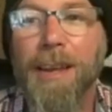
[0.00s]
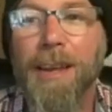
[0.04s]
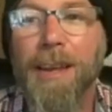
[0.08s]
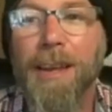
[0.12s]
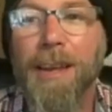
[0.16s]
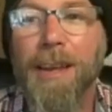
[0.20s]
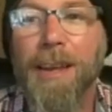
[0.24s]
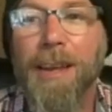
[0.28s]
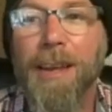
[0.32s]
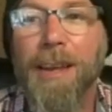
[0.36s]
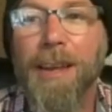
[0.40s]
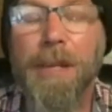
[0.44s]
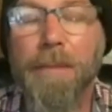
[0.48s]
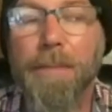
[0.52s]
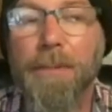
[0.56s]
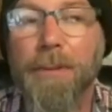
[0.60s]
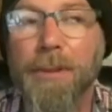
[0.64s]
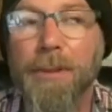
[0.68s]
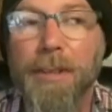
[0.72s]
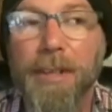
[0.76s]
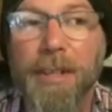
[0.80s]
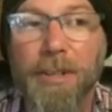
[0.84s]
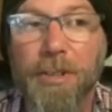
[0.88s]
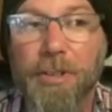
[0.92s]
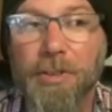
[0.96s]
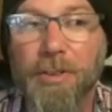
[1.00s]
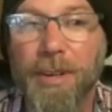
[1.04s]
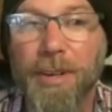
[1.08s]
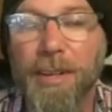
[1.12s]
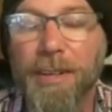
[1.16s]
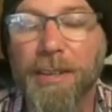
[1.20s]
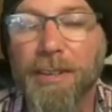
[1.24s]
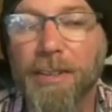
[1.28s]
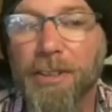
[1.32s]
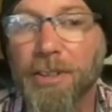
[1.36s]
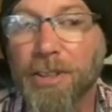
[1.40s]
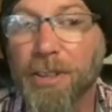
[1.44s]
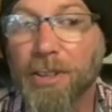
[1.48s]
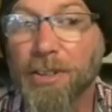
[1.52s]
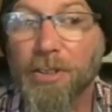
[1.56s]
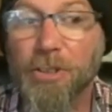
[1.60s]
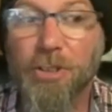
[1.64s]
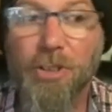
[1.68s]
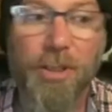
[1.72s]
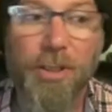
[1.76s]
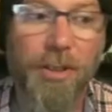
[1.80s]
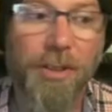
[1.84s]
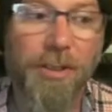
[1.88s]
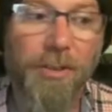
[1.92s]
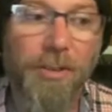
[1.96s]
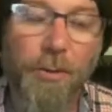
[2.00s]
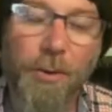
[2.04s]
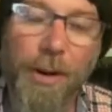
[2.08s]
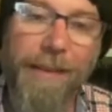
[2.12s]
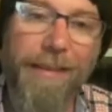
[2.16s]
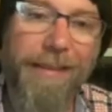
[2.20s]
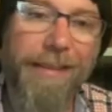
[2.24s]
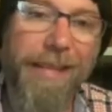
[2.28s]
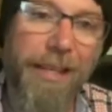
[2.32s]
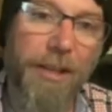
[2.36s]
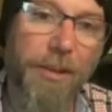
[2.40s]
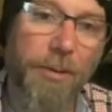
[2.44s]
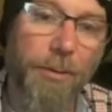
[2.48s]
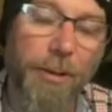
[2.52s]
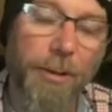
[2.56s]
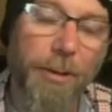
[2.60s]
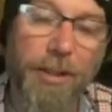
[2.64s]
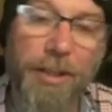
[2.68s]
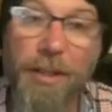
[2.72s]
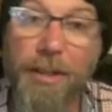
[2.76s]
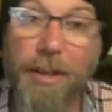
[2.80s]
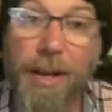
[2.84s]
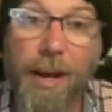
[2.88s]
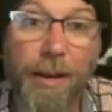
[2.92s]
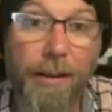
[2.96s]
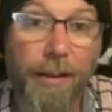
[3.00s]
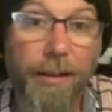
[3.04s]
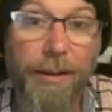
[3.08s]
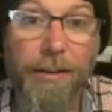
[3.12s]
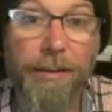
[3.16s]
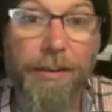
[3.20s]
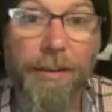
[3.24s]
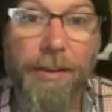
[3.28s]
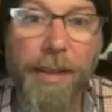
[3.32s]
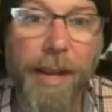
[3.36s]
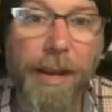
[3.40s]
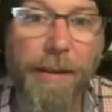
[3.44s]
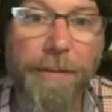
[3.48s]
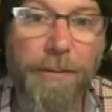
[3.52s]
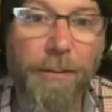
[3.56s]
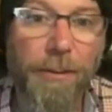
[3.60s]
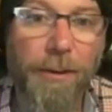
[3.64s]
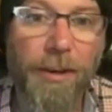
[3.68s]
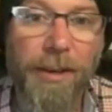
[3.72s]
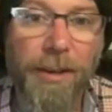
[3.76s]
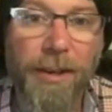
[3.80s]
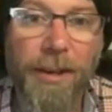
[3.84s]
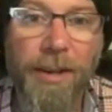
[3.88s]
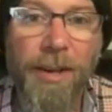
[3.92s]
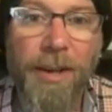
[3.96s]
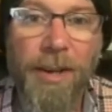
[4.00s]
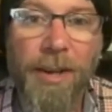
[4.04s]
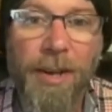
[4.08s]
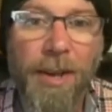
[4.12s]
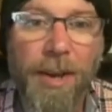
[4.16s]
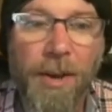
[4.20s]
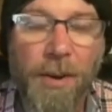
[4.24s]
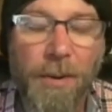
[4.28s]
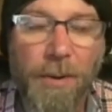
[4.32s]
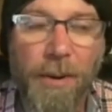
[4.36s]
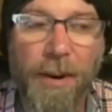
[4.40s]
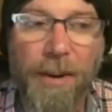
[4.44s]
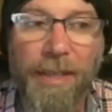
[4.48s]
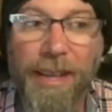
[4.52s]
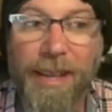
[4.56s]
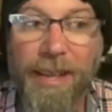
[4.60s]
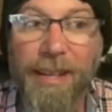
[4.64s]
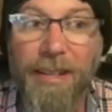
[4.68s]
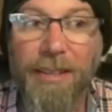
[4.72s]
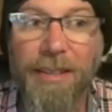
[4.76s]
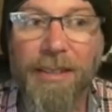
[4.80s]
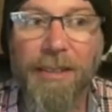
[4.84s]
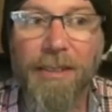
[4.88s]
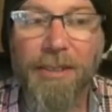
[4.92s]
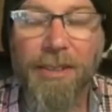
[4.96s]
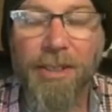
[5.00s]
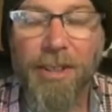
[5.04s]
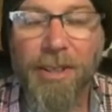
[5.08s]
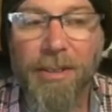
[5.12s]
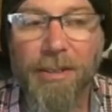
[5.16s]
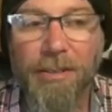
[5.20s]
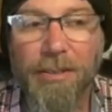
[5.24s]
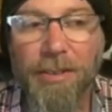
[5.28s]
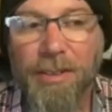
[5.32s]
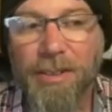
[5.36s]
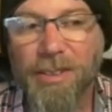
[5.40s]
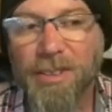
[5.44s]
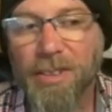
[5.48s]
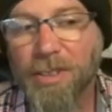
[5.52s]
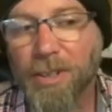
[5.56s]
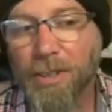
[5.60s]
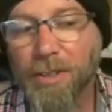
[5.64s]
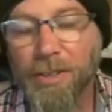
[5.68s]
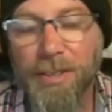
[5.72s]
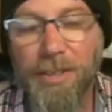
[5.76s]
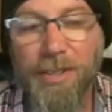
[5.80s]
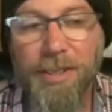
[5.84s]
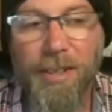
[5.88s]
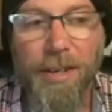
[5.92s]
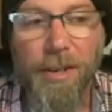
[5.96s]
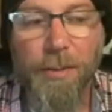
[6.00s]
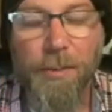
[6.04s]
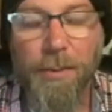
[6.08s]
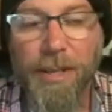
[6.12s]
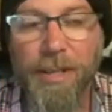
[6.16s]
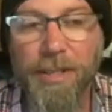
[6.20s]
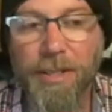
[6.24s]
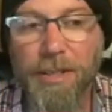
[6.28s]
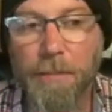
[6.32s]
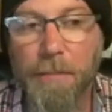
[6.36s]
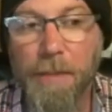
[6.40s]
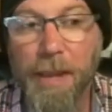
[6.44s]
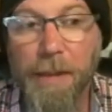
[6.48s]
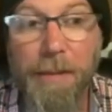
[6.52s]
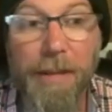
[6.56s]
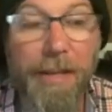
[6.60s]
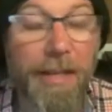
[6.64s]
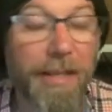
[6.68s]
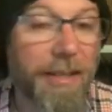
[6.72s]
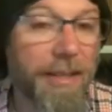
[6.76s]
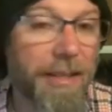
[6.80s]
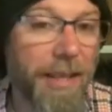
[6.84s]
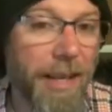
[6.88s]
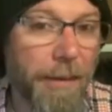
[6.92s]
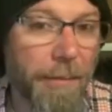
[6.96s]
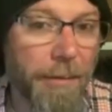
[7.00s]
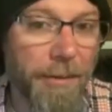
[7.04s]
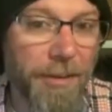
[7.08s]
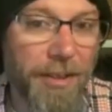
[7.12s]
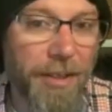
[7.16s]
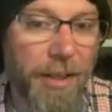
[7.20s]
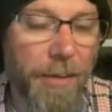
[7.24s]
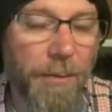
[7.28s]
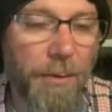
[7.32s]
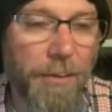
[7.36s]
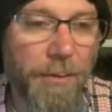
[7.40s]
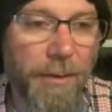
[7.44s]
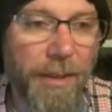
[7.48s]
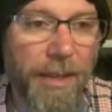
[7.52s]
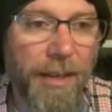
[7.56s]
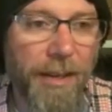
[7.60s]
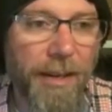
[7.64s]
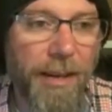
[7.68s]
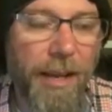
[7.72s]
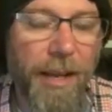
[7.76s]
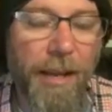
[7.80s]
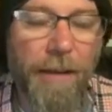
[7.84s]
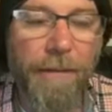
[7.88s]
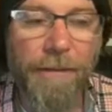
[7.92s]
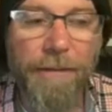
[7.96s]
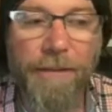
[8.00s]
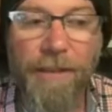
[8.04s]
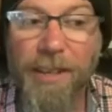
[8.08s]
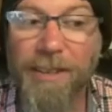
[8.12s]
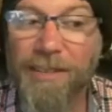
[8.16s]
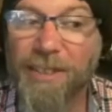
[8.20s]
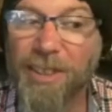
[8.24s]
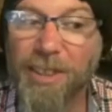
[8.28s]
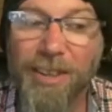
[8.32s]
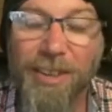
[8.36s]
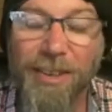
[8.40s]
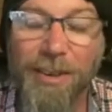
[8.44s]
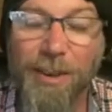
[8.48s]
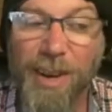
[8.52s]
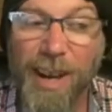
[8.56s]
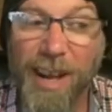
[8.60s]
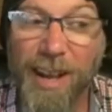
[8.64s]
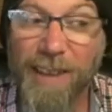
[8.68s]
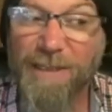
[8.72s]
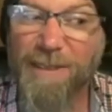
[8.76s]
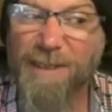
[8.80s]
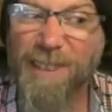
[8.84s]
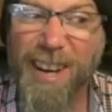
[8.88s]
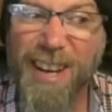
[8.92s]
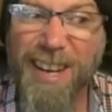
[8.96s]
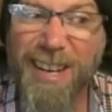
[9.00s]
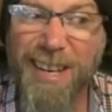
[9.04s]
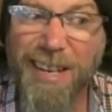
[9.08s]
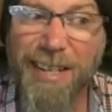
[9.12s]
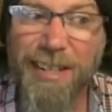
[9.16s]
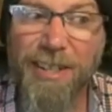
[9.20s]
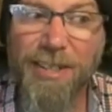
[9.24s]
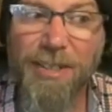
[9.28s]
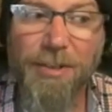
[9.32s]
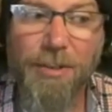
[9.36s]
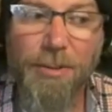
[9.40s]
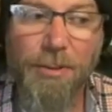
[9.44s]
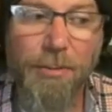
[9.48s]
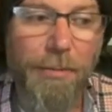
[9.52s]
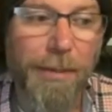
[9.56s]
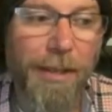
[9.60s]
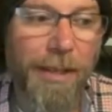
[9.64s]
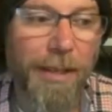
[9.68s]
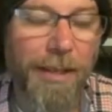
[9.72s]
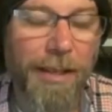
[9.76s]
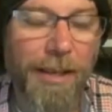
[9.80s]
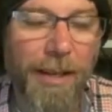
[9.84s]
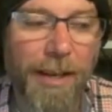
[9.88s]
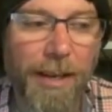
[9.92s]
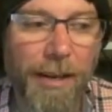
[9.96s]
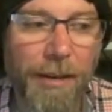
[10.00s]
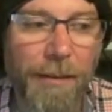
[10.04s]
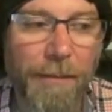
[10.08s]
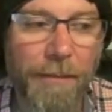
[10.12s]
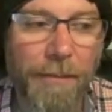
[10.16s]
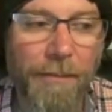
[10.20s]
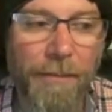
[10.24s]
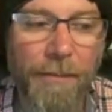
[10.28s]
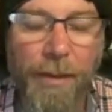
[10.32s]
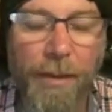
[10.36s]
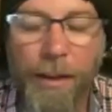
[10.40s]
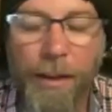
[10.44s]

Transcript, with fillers: Where people can train, you know, should gravitate towards the non-lethal knife work, where they can, you know, start to study ways to maybe disable someone with a knife, even though I find it to be, um,